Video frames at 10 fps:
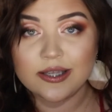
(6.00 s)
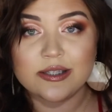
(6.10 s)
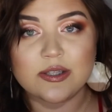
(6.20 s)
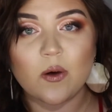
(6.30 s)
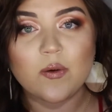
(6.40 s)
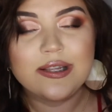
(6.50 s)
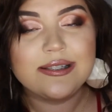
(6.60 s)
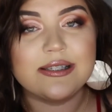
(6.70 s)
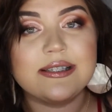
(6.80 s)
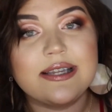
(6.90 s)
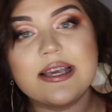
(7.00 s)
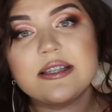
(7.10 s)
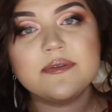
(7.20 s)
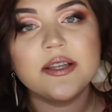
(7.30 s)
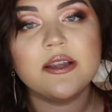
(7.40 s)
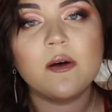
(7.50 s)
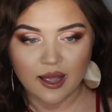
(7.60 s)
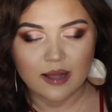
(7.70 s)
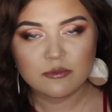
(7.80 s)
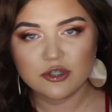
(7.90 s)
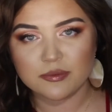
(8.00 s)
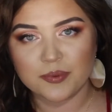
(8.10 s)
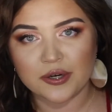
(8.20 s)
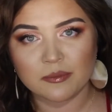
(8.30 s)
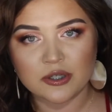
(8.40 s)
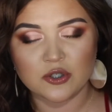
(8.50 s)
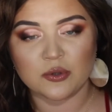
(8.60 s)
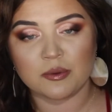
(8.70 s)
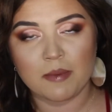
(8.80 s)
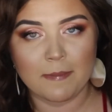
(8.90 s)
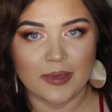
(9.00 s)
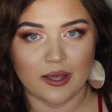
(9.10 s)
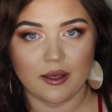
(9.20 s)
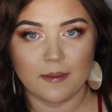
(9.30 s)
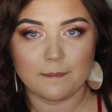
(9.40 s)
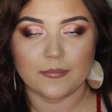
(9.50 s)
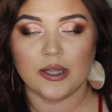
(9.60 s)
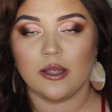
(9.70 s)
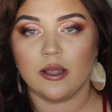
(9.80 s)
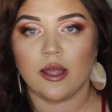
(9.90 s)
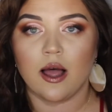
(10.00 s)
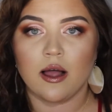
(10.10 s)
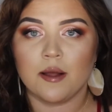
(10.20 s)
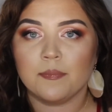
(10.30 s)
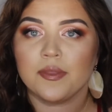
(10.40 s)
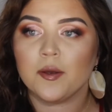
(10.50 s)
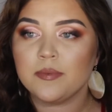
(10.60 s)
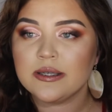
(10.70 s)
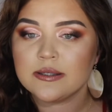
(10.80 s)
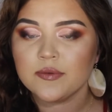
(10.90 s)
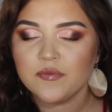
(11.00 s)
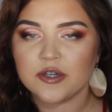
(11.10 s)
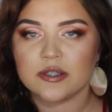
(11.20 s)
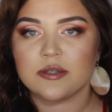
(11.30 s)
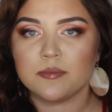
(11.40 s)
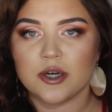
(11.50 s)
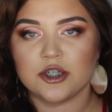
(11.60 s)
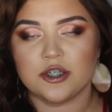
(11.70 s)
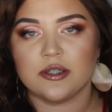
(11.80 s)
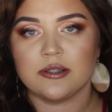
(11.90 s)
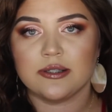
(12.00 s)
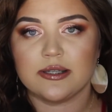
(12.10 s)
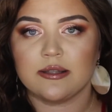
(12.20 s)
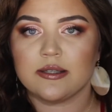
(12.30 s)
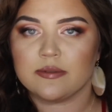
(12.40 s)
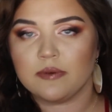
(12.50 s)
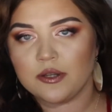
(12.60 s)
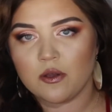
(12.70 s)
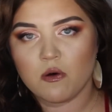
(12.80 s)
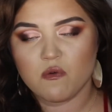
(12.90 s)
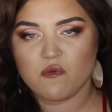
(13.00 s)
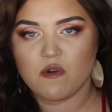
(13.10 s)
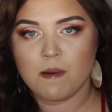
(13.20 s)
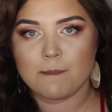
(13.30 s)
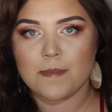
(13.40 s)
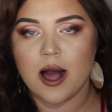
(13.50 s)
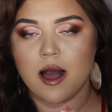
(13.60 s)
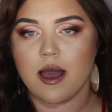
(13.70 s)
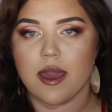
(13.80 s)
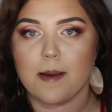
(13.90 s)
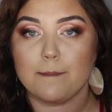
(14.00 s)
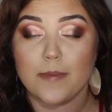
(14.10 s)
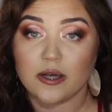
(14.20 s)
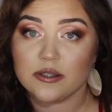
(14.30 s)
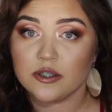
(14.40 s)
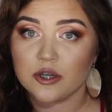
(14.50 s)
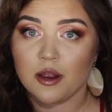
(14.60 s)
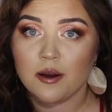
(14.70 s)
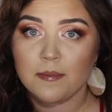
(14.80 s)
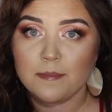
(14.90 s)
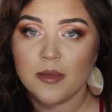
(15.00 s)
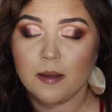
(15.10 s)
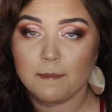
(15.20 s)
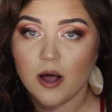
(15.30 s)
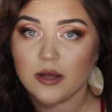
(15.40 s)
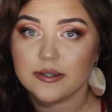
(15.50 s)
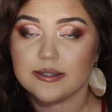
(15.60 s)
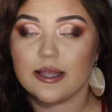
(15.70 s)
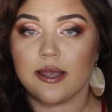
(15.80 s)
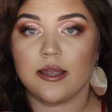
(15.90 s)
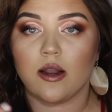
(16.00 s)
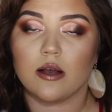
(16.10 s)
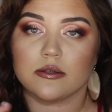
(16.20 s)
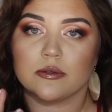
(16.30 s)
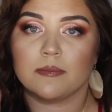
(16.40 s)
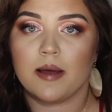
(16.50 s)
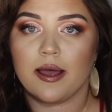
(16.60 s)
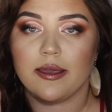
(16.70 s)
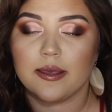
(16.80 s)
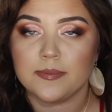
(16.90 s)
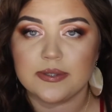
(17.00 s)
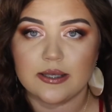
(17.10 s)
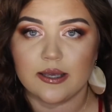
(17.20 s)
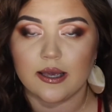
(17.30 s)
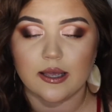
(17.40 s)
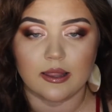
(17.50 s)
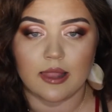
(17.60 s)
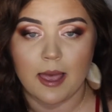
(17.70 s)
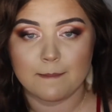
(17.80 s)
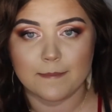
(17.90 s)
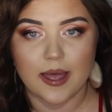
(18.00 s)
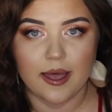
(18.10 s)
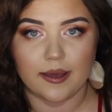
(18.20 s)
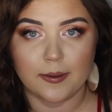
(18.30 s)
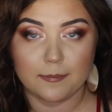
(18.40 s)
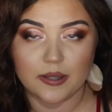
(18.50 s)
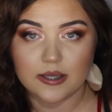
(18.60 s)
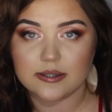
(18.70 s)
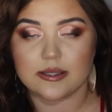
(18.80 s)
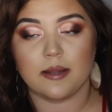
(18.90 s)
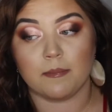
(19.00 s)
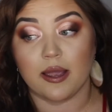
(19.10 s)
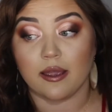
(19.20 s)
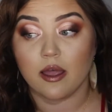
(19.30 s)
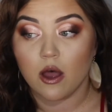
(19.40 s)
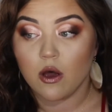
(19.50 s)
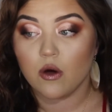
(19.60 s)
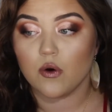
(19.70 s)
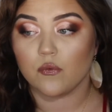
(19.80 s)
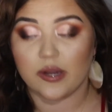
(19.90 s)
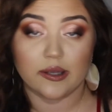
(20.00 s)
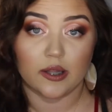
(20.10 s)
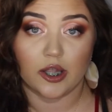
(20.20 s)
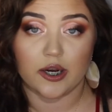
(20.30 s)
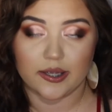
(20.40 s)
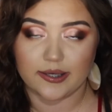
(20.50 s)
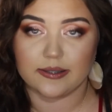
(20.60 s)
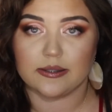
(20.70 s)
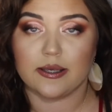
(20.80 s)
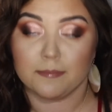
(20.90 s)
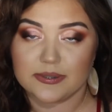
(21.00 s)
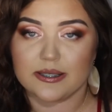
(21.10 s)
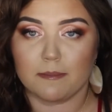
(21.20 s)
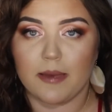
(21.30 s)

So in today's video, I'm just pretty much doing my makeup. There'll be some first impressions in this video from my BoxyCharm box and also my Ipsy Glam Bag Plus and my regular Ipsy